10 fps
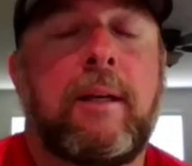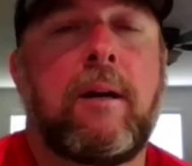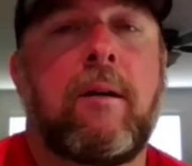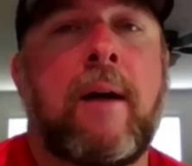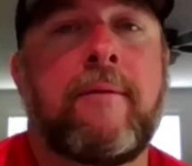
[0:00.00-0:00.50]
you
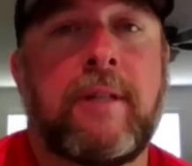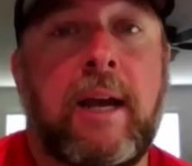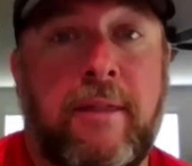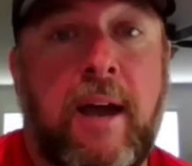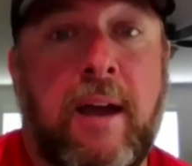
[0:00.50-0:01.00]
know, obviously
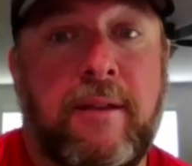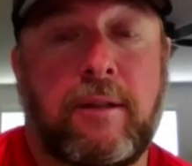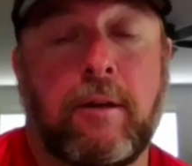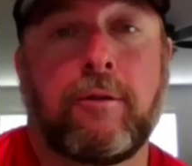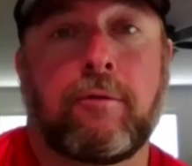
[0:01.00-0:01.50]
I
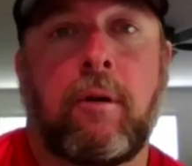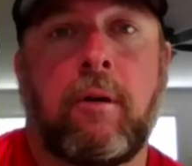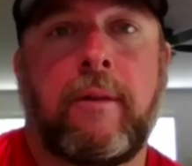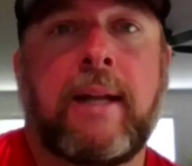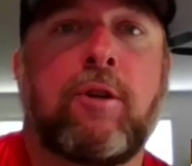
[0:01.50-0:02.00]
think those are
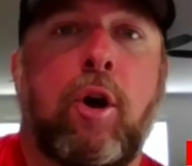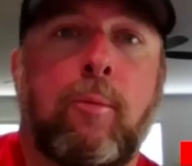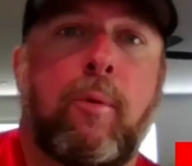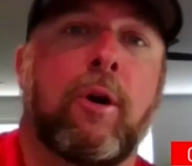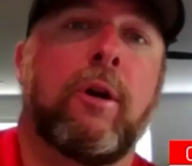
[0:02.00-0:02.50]
all, that's all
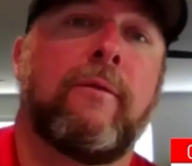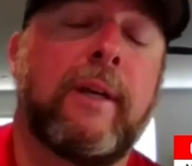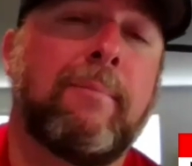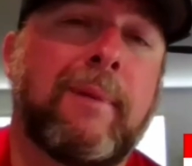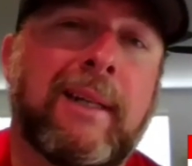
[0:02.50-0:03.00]
part of
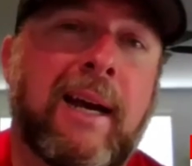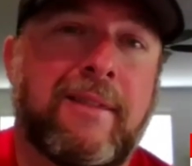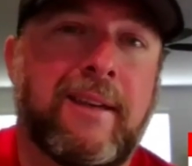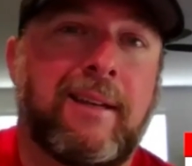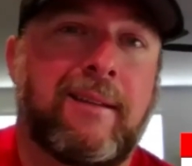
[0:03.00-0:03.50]
it, but I
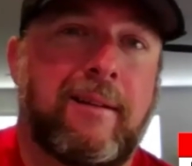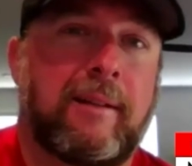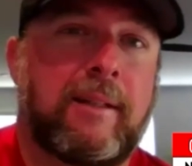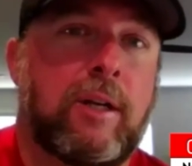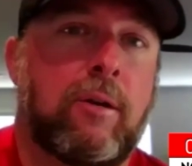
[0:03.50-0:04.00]
think,
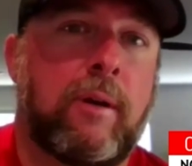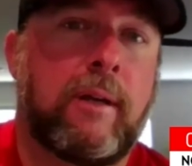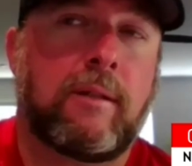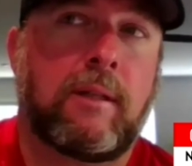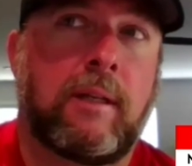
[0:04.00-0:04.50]
you know,
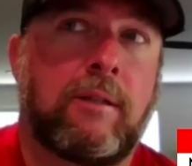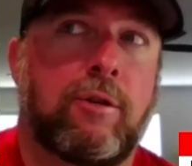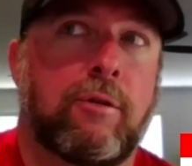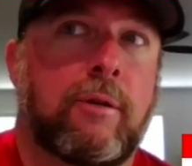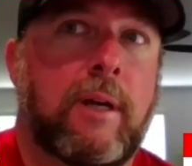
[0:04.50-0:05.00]
as
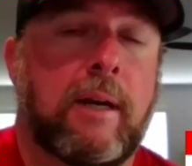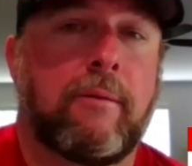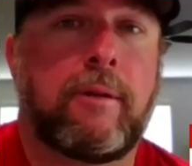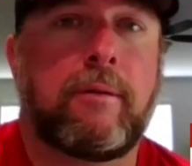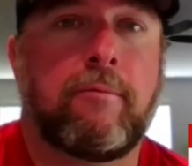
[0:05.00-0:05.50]
you're kind
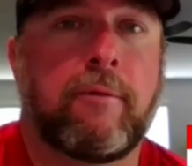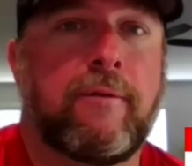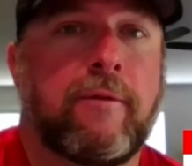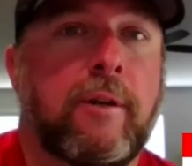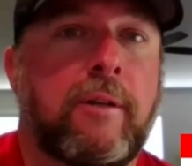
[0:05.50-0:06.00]
of
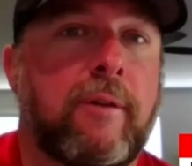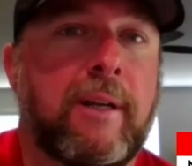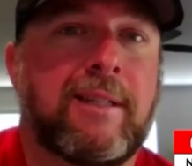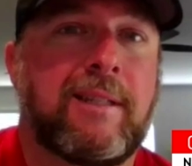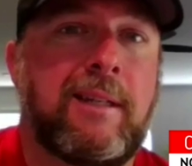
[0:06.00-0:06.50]
referring to it
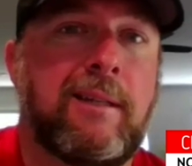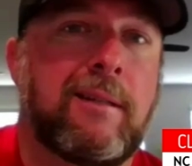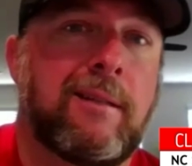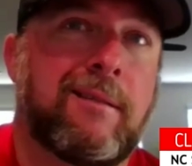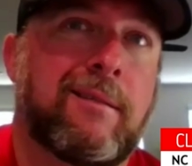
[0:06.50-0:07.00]
as
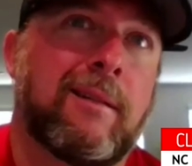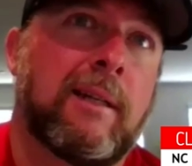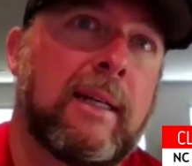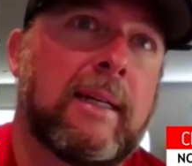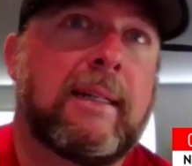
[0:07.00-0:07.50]
seasons,
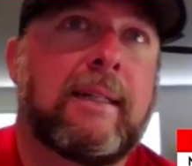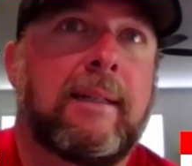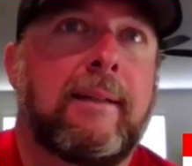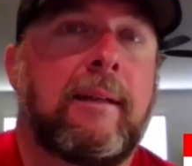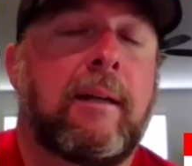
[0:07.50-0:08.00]

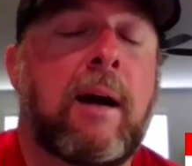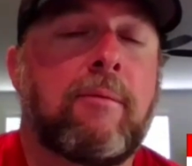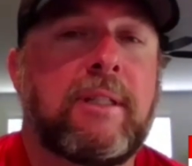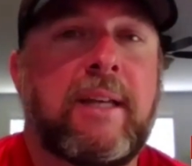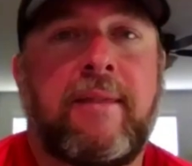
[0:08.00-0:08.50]
you know, I
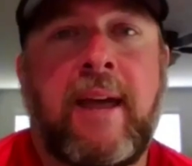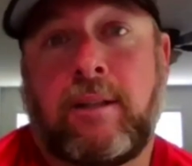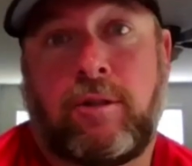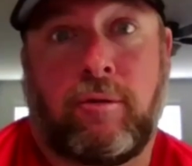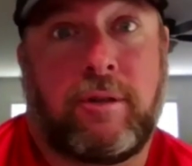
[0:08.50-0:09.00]
would say
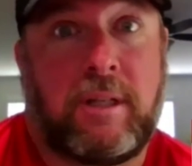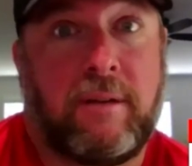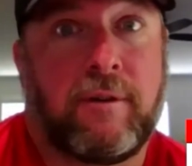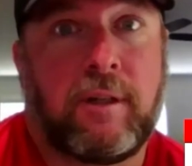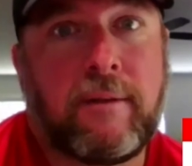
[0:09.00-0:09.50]
that starts
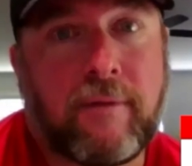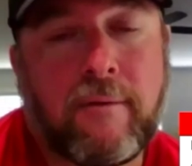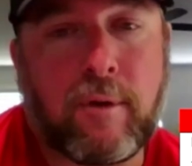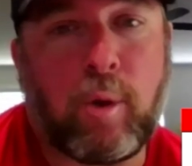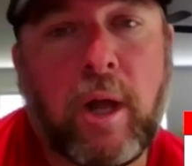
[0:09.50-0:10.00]
differently for
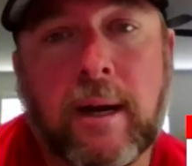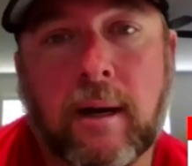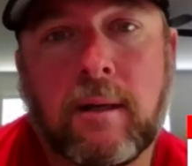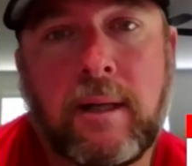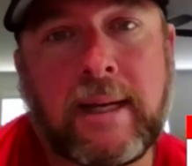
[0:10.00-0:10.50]
every player.
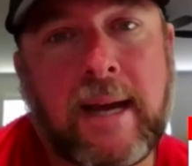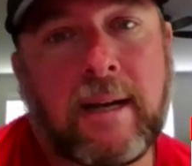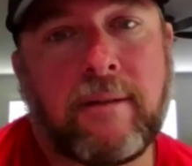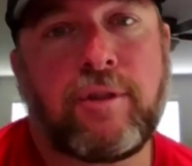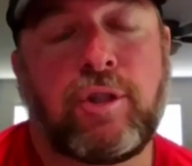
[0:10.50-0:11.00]
It
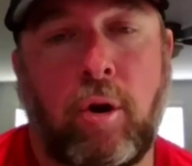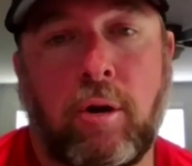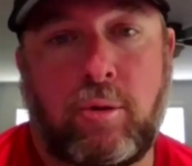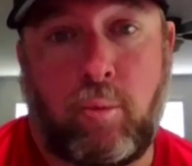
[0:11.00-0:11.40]
kind of starts